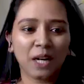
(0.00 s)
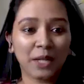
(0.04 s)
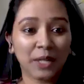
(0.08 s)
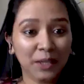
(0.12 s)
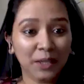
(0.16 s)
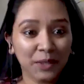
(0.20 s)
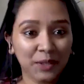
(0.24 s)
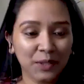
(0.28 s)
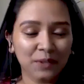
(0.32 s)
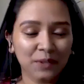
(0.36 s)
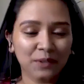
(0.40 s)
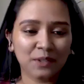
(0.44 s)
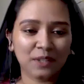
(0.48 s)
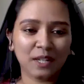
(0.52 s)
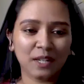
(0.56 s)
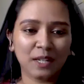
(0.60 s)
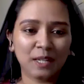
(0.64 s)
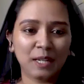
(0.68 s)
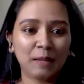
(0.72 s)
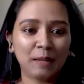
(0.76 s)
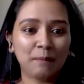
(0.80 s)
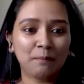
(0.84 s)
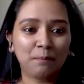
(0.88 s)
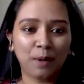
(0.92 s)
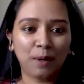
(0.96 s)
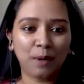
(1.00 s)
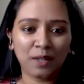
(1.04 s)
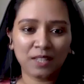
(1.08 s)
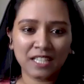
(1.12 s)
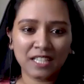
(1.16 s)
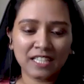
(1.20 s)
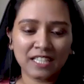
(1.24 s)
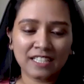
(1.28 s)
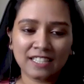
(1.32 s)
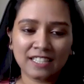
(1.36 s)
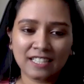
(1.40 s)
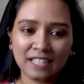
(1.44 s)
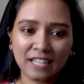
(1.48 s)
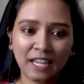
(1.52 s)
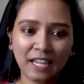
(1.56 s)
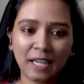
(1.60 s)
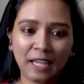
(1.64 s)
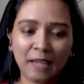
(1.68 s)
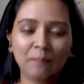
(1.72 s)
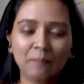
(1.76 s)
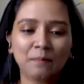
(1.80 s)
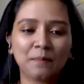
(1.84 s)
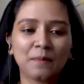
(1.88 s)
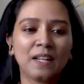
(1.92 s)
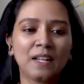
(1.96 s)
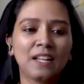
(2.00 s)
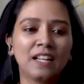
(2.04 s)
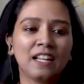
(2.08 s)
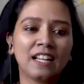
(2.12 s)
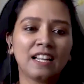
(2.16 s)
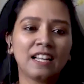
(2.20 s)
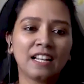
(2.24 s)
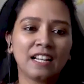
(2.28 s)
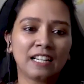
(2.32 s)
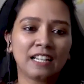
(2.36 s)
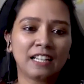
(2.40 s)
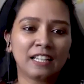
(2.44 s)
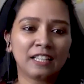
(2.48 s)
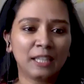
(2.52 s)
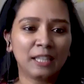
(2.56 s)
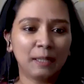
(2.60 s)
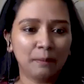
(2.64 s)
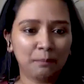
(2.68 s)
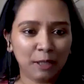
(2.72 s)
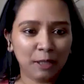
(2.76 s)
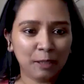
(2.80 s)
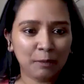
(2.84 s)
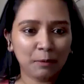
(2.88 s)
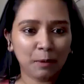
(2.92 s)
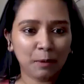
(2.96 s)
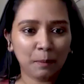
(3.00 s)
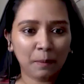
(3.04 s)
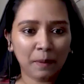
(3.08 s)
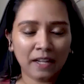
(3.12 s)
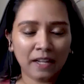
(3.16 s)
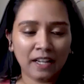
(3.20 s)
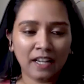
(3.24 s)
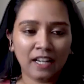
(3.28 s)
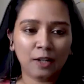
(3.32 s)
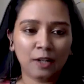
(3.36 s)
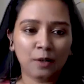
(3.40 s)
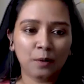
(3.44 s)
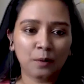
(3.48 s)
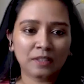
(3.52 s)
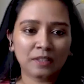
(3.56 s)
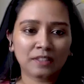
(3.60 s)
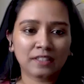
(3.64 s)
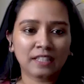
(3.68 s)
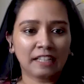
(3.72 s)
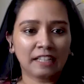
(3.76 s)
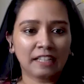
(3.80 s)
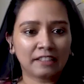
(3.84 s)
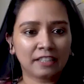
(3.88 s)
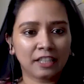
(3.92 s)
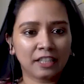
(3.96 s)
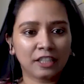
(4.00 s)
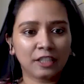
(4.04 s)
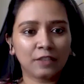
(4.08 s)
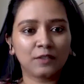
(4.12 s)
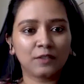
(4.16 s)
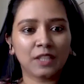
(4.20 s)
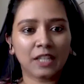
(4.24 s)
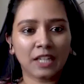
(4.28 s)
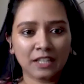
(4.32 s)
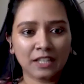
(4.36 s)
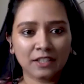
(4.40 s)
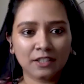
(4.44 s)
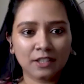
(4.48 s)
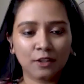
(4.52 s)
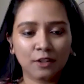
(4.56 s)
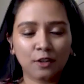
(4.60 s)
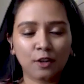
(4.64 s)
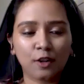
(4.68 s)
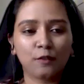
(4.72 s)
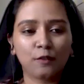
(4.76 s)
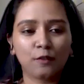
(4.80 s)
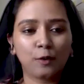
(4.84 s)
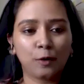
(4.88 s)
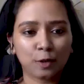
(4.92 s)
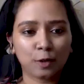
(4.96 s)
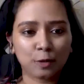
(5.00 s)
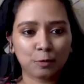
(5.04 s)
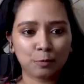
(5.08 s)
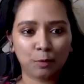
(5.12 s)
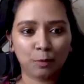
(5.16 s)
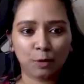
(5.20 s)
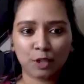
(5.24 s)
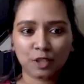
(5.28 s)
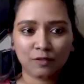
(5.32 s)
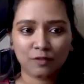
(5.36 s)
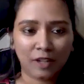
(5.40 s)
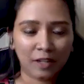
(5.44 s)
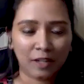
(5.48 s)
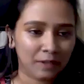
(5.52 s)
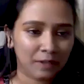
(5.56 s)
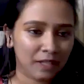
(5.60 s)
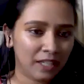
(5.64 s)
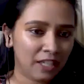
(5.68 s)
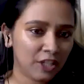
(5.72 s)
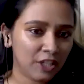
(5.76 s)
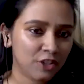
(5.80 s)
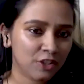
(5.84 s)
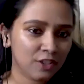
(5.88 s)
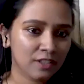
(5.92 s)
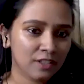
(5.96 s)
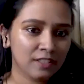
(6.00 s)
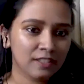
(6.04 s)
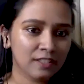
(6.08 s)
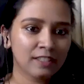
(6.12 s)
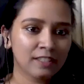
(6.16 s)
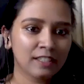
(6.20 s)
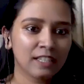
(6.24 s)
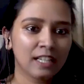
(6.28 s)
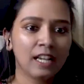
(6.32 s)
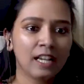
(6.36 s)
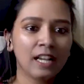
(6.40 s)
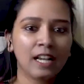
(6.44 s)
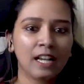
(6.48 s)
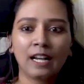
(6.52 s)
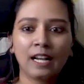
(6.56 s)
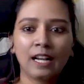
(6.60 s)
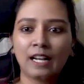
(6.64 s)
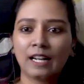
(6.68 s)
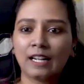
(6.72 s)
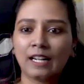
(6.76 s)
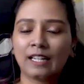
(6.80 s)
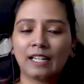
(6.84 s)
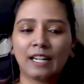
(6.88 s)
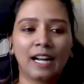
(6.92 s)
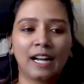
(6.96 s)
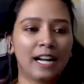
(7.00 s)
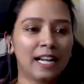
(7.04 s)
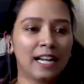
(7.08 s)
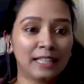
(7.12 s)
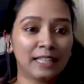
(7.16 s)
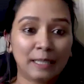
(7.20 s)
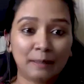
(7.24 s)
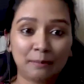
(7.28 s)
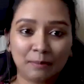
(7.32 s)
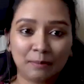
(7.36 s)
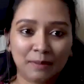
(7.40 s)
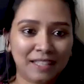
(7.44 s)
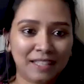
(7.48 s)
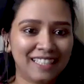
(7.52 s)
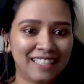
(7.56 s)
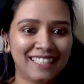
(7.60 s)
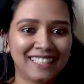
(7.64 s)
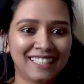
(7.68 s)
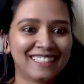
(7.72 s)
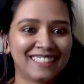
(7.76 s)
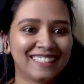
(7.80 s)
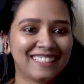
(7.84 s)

another important name, Deepti Vopaya, who is the executive director of Go Sports Foundation. Hi, Deepti.